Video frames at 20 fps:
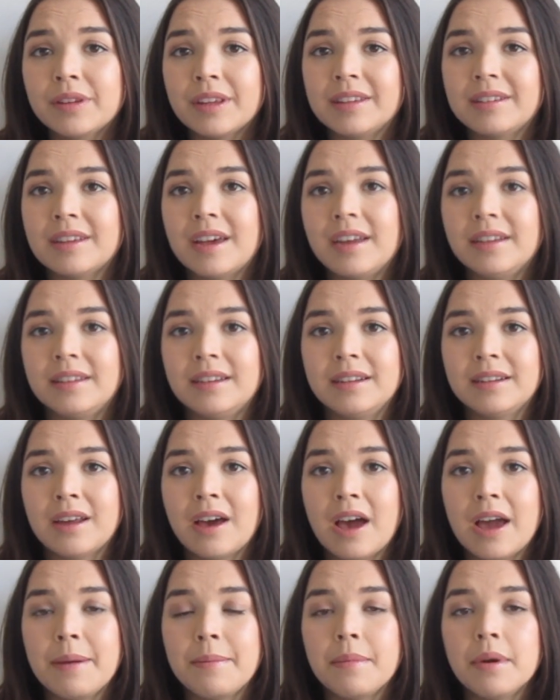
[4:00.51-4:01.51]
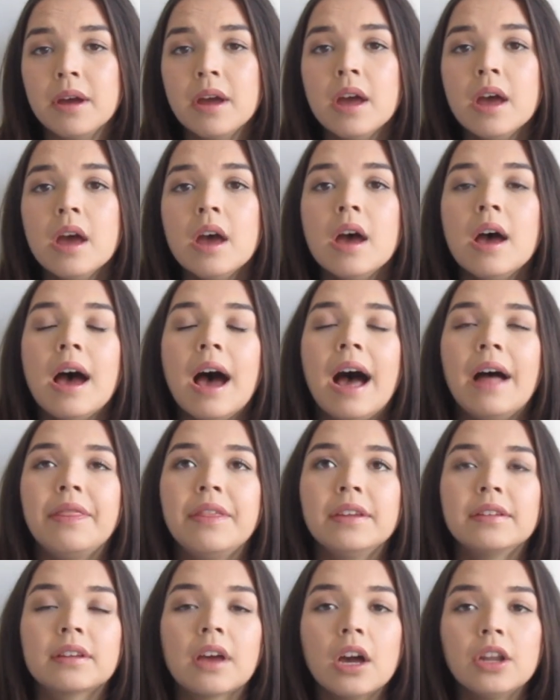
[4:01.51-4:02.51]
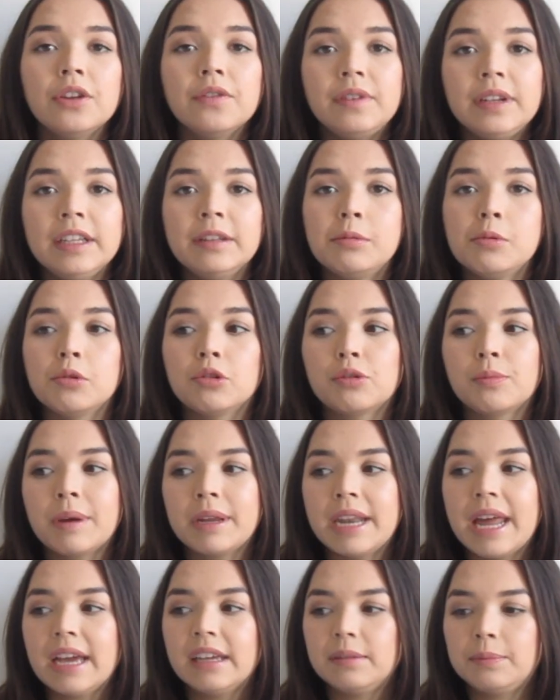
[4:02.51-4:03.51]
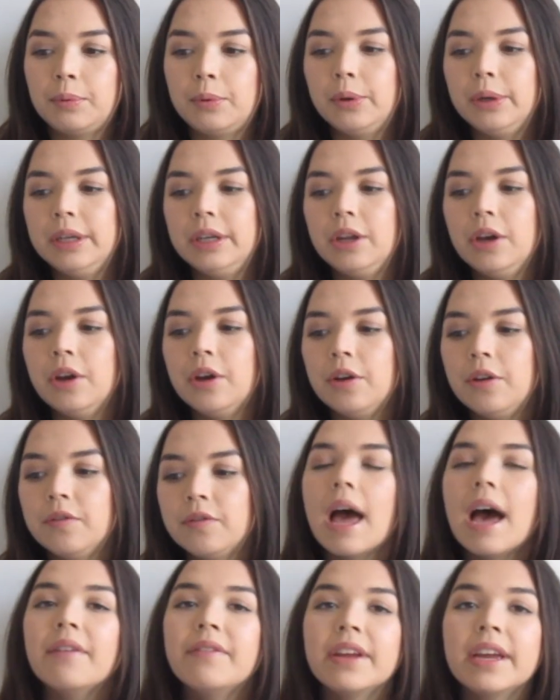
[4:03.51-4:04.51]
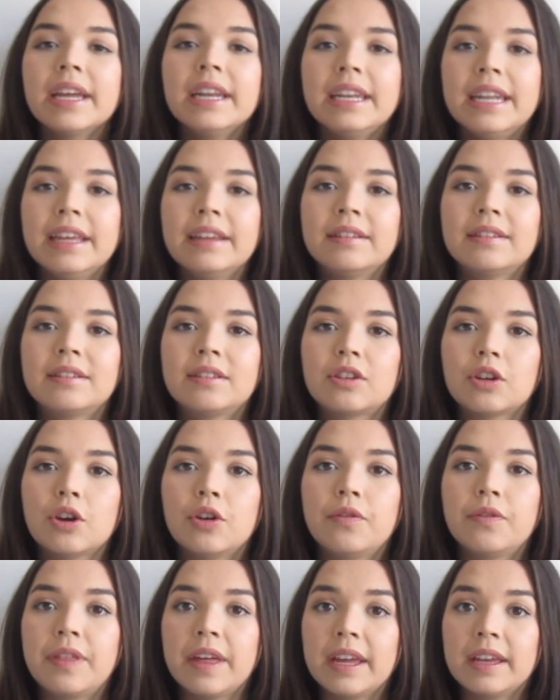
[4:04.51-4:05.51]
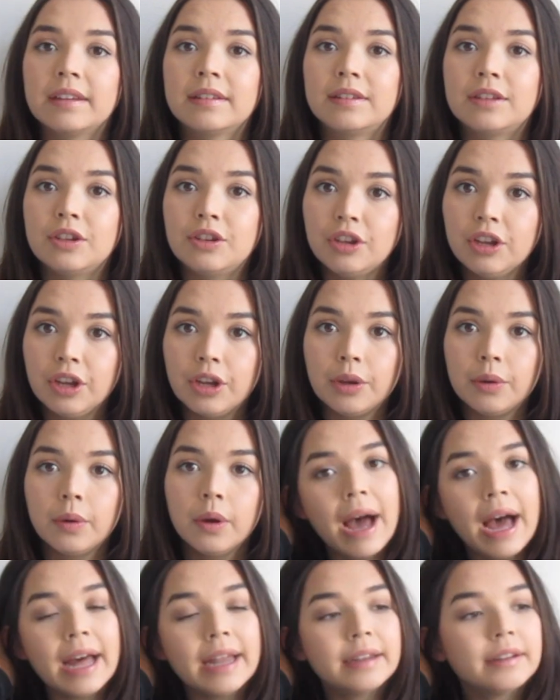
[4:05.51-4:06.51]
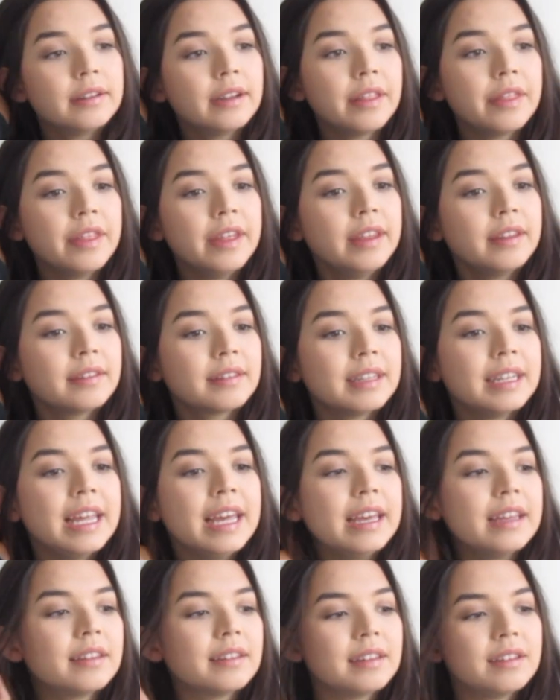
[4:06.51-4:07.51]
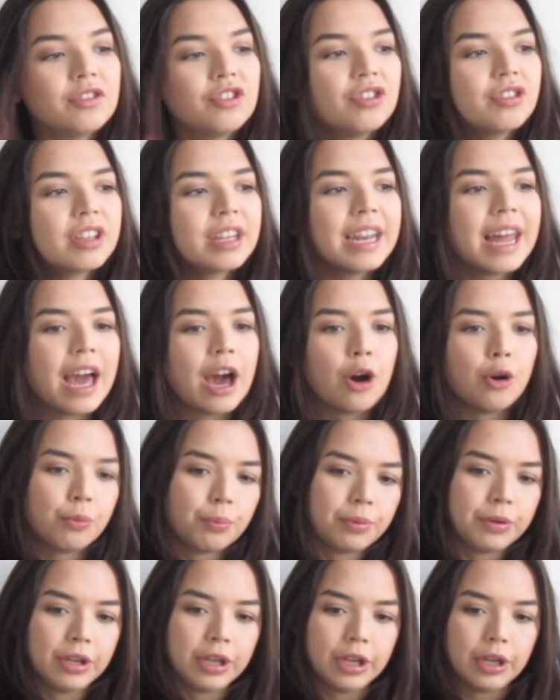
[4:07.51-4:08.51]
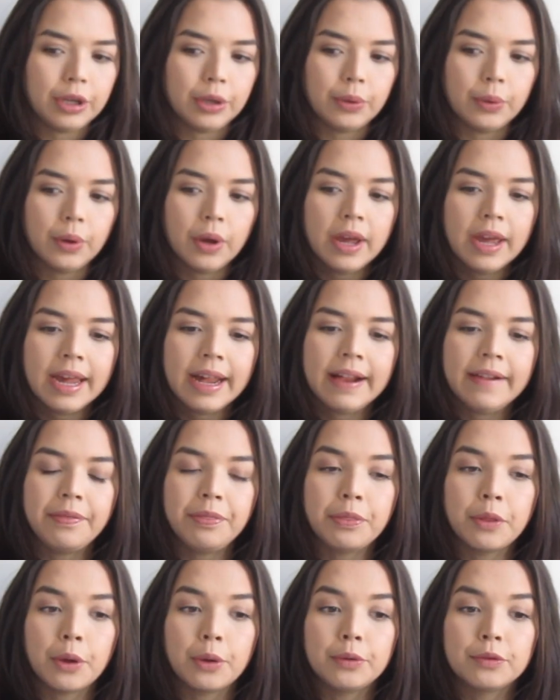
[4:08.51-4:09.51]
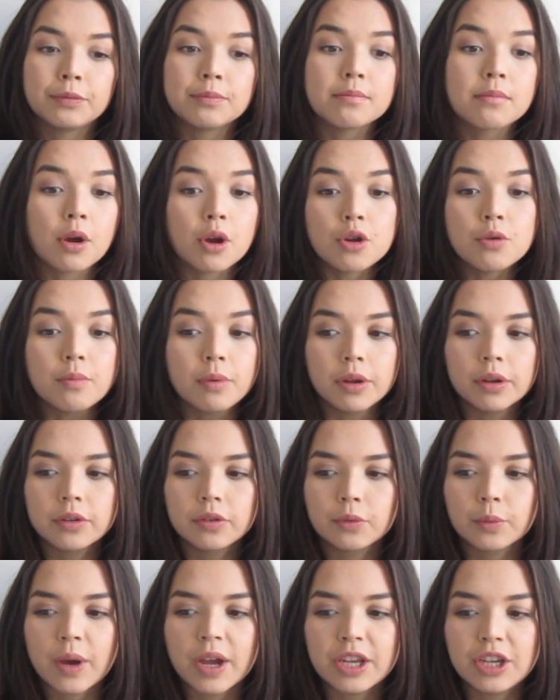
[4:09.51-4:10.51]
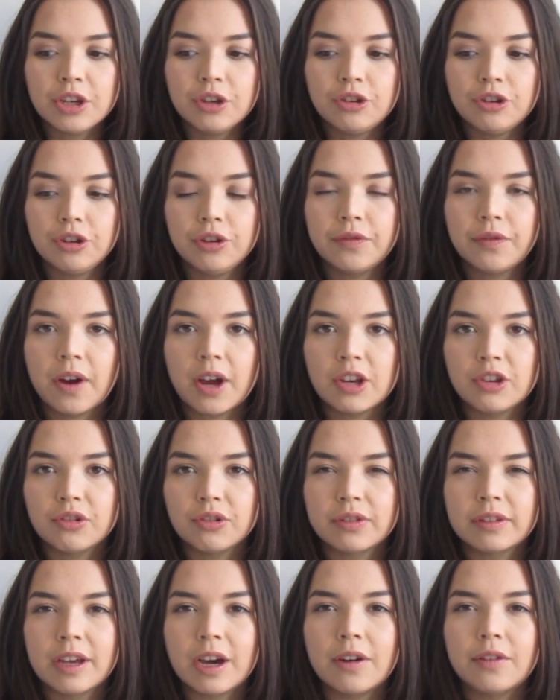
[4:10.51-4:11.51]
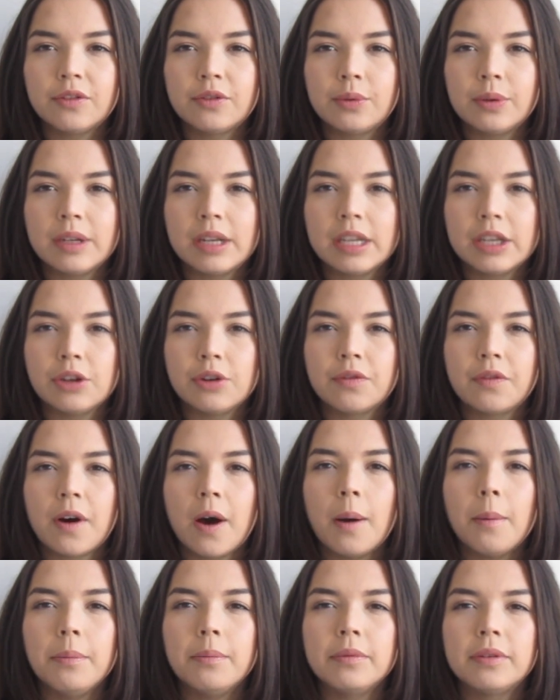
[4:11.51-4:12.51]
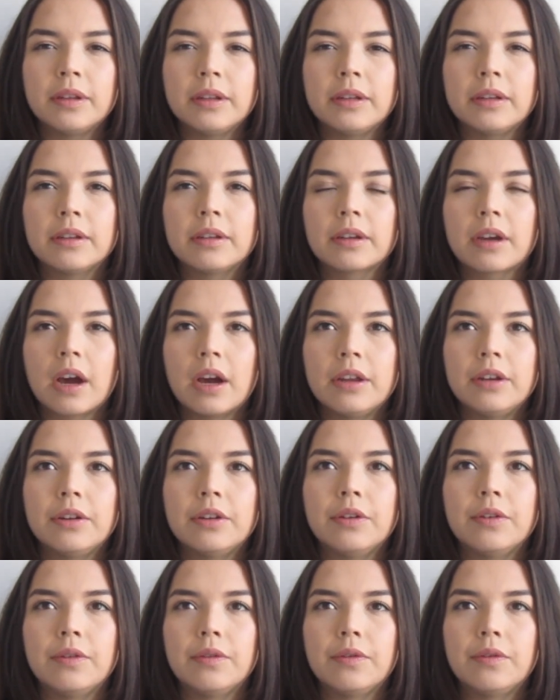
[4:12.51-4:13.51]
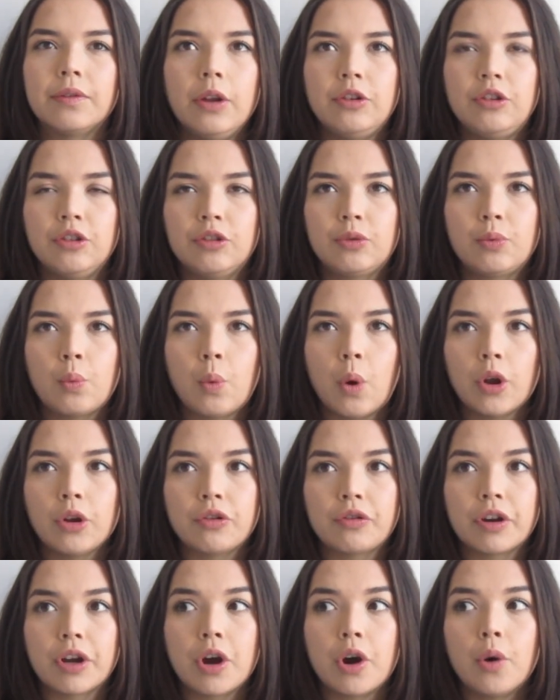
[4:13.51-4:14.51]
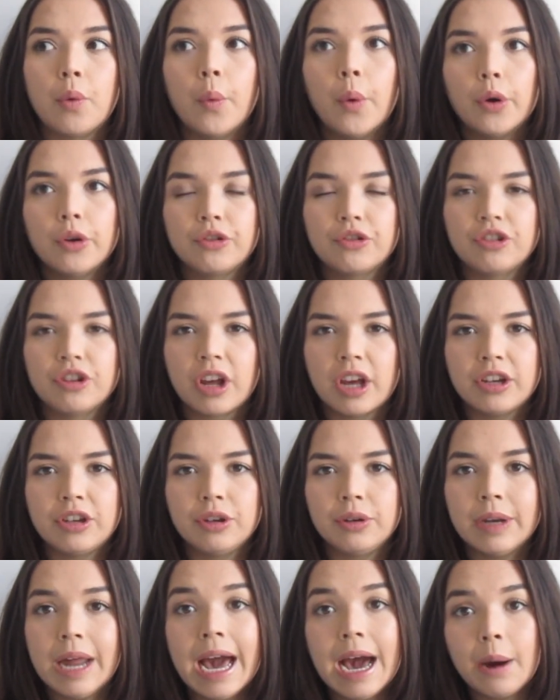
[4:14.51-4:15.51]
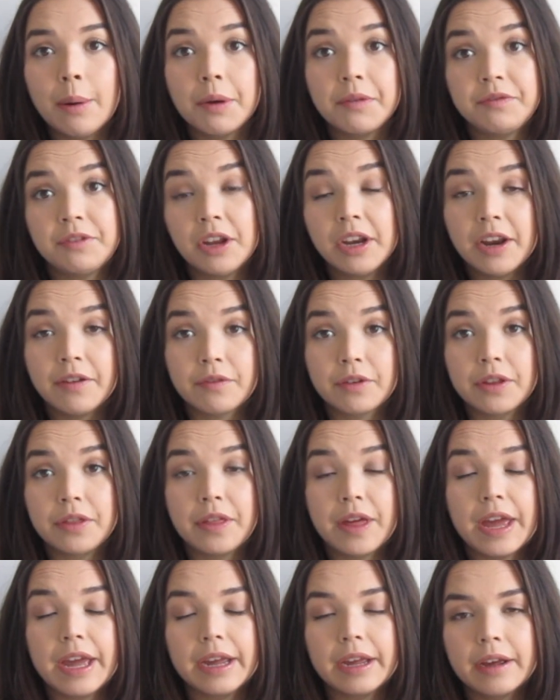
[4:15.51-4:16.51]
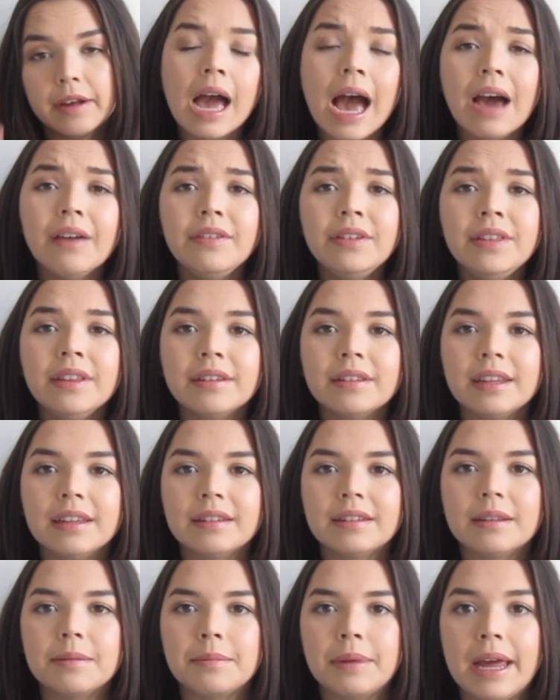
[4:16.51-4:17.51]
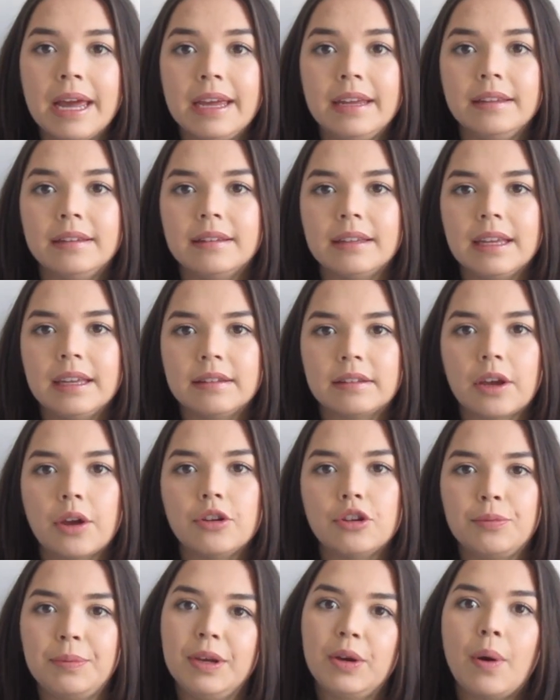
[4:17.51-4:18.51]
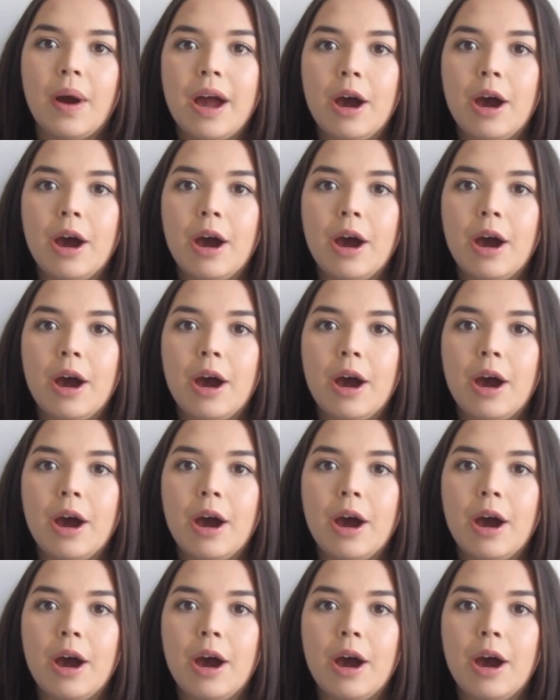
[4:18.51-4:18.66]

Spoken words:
at a certain time. And this kind of leads me on to my next point of having a list of things to do. And this list is just going to help you in those moments where you do find yourself twiddling your thumbs and kind of just wondering, oh, what should I do now? I've done everything. Having this list in place is going to be quite